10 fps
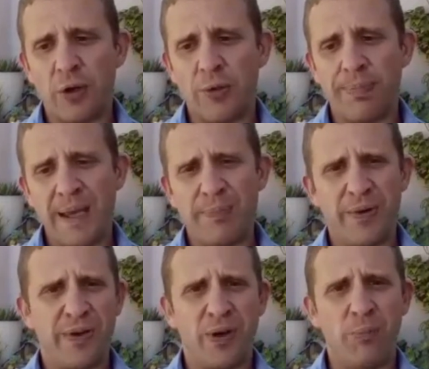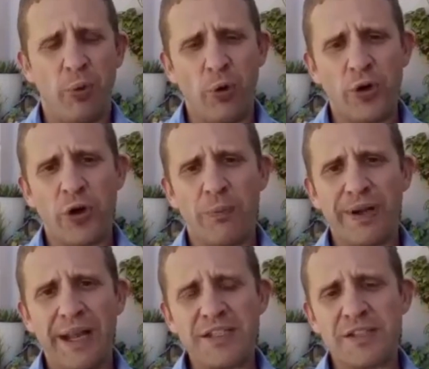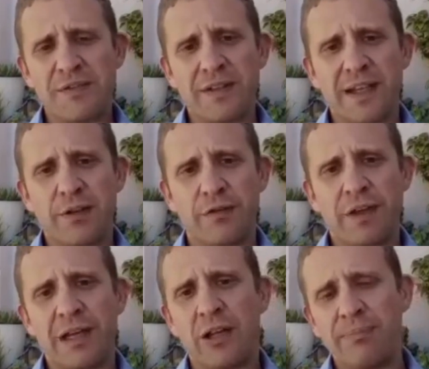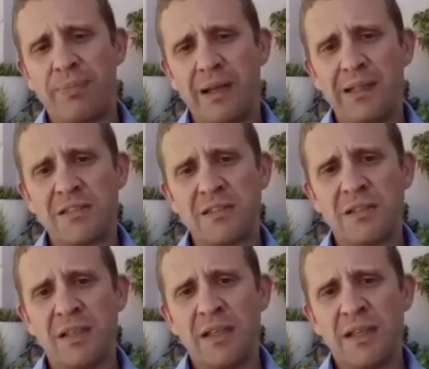on paper are more comprehensive than that of airline pilots,